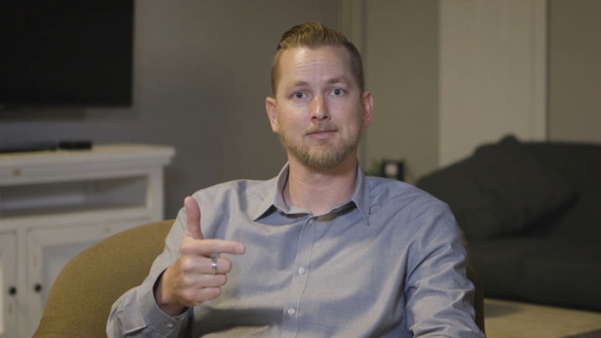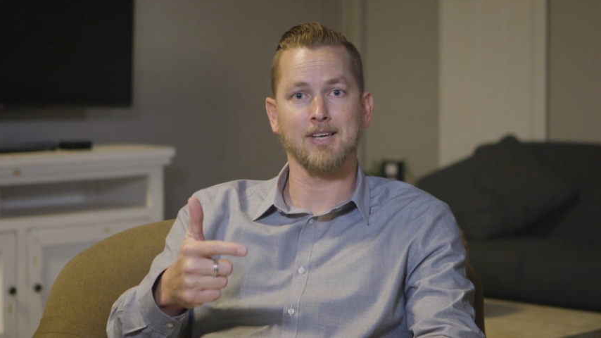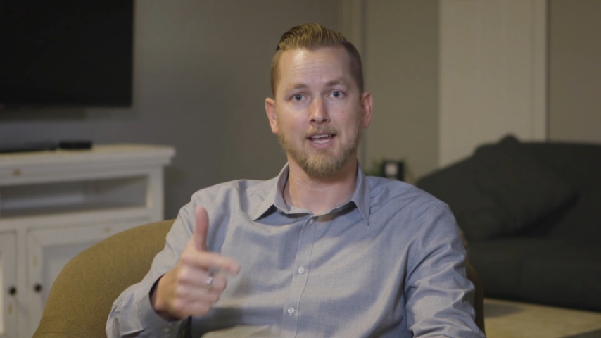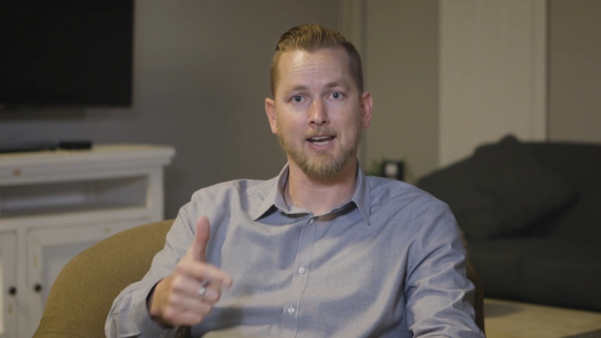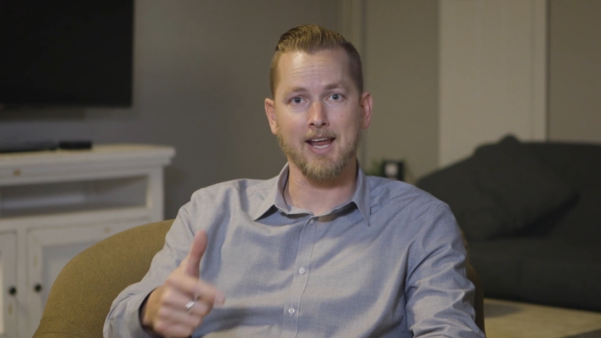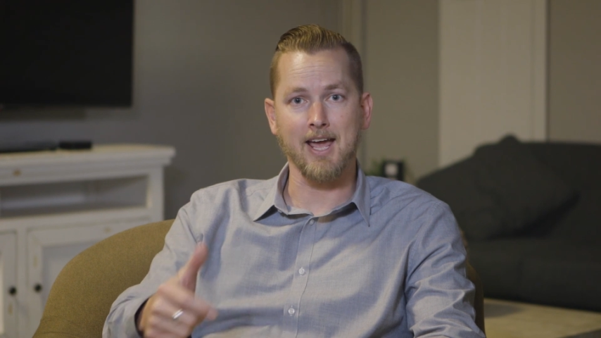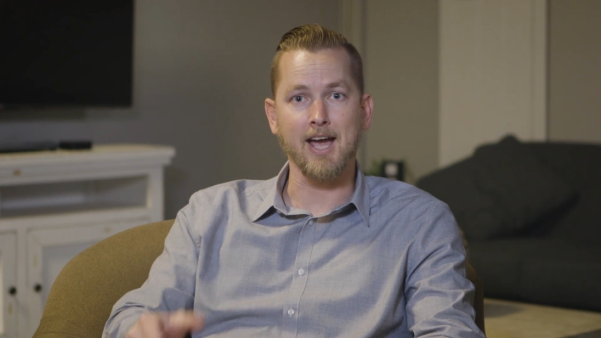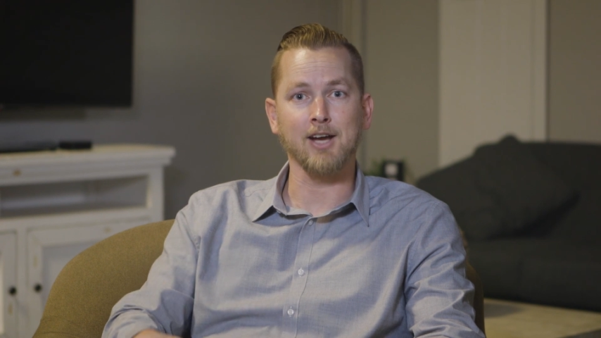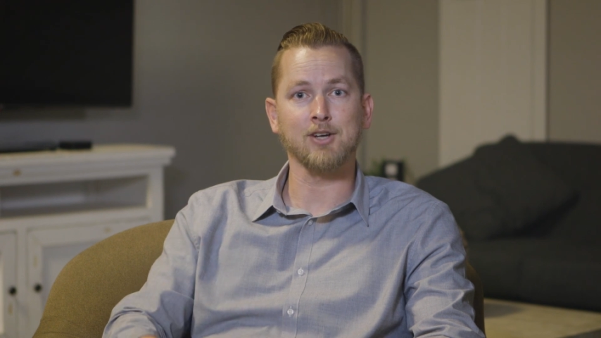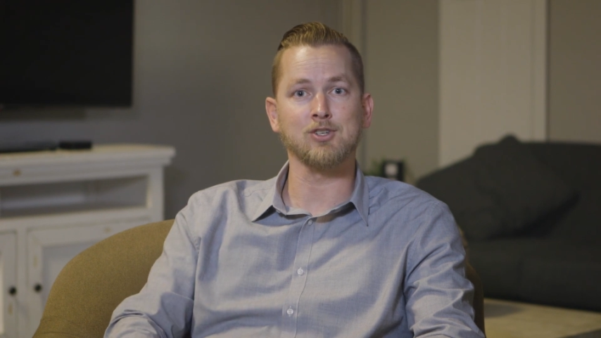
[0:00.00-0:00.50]

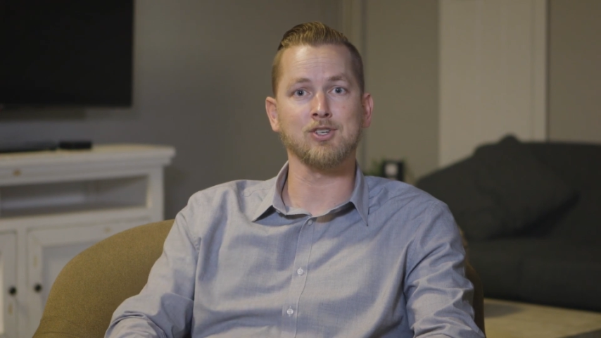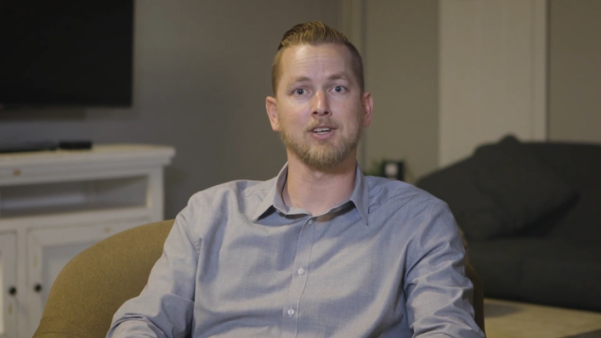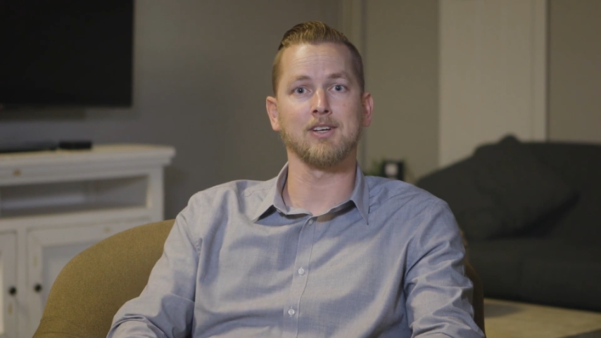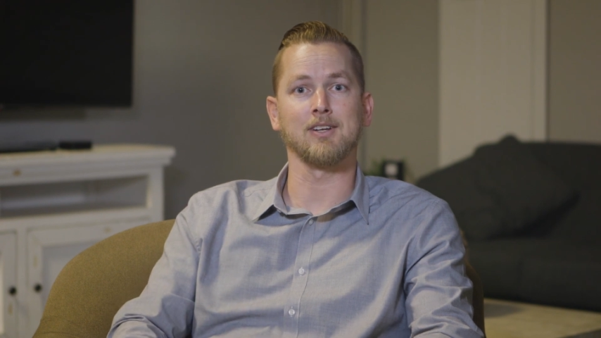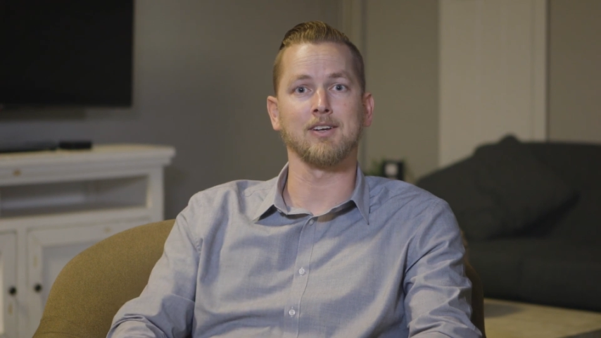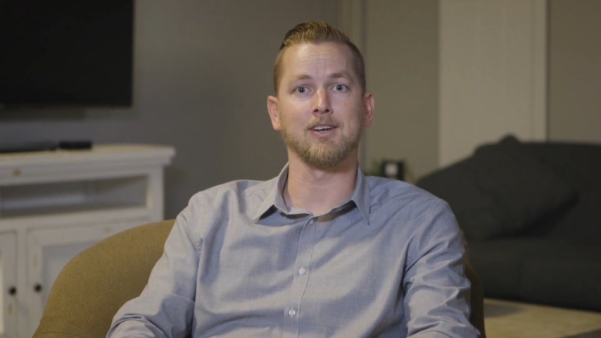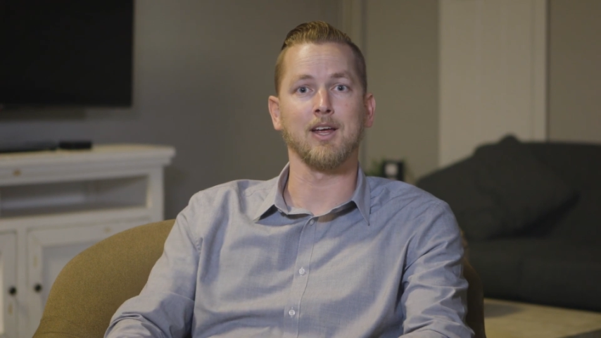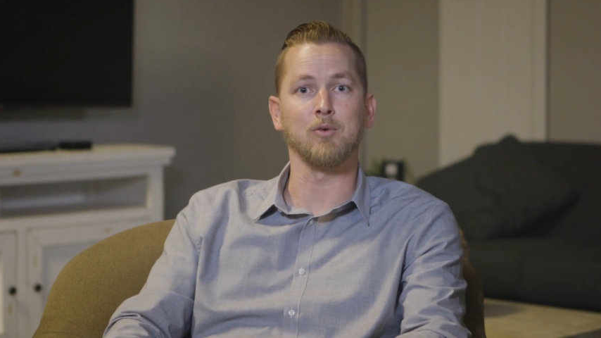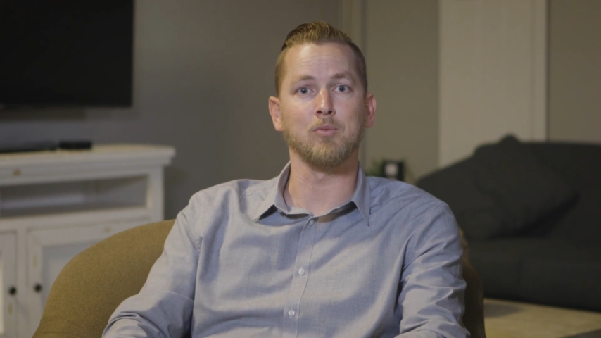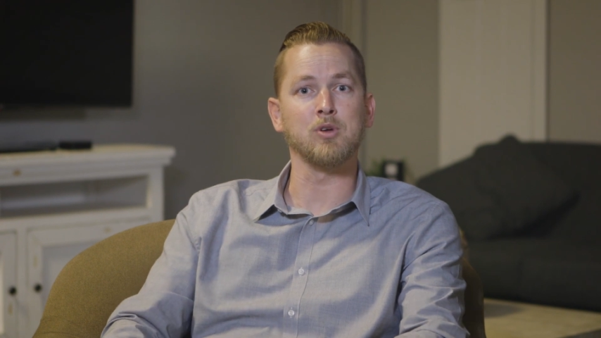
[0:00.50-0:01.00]
an action,
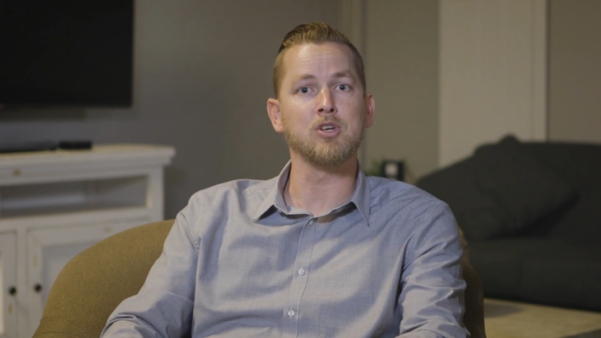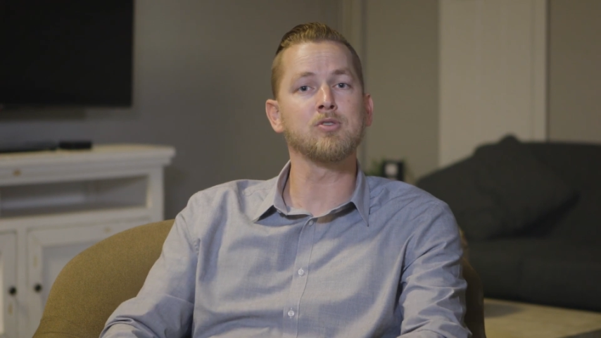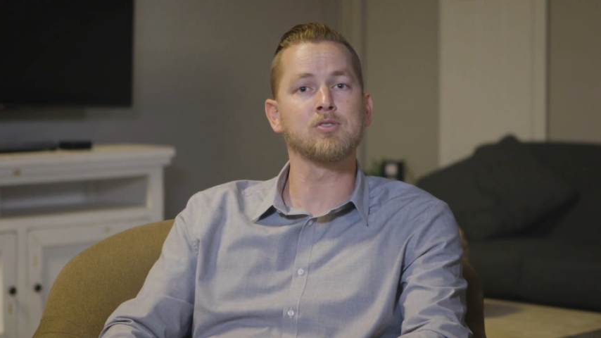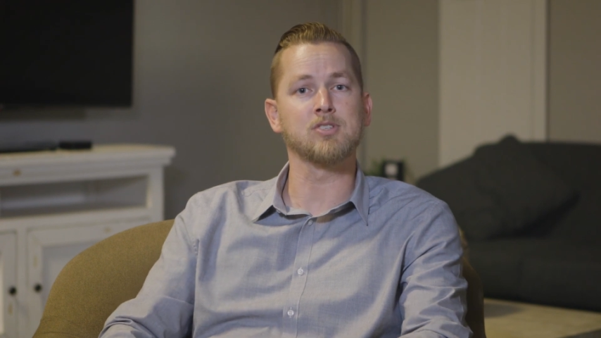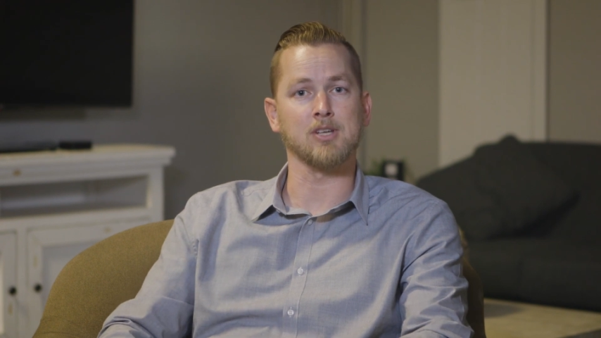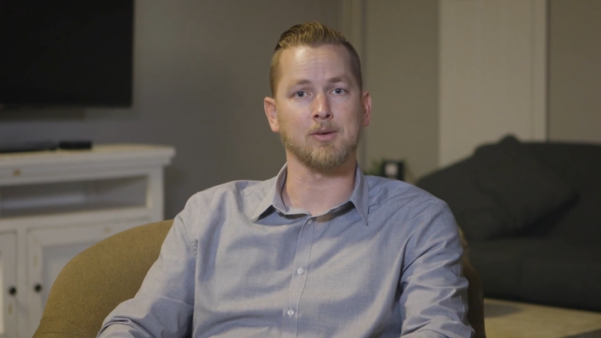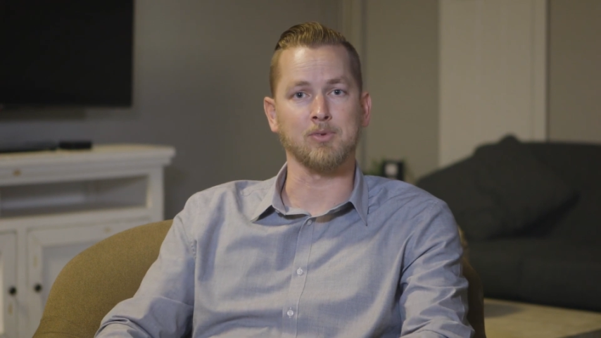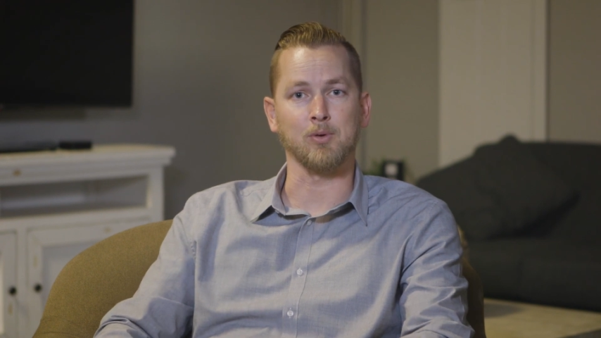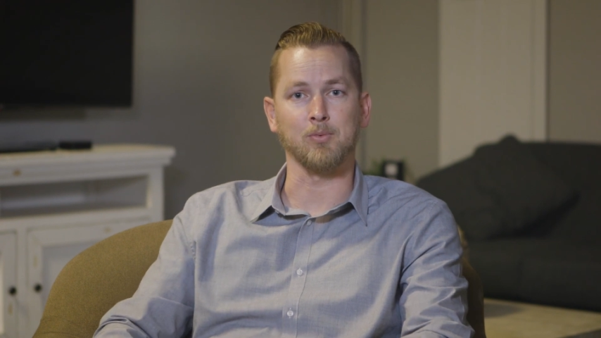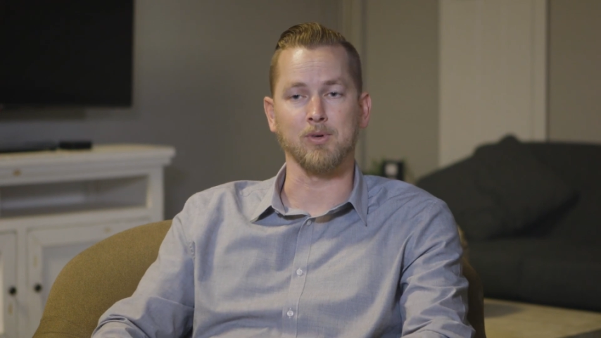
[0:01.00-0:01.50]
and we do
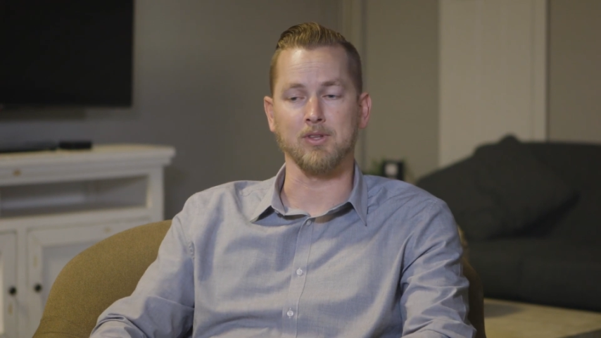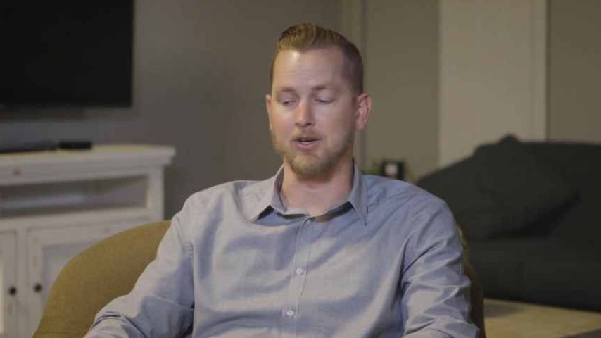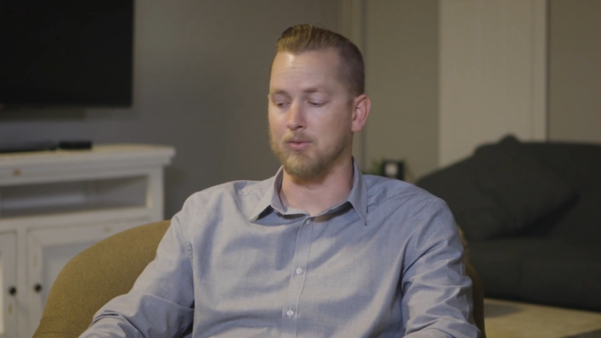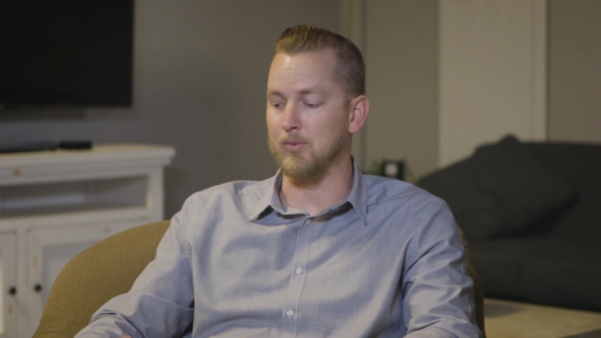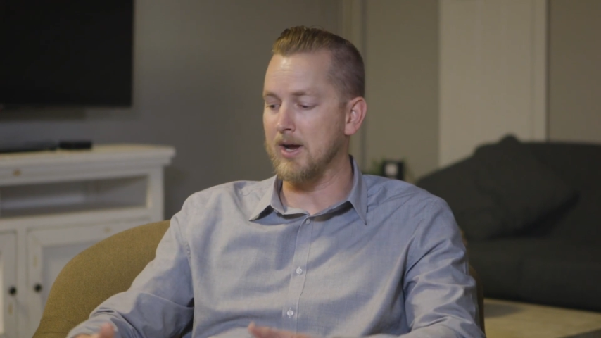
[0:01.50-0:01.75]
something with it.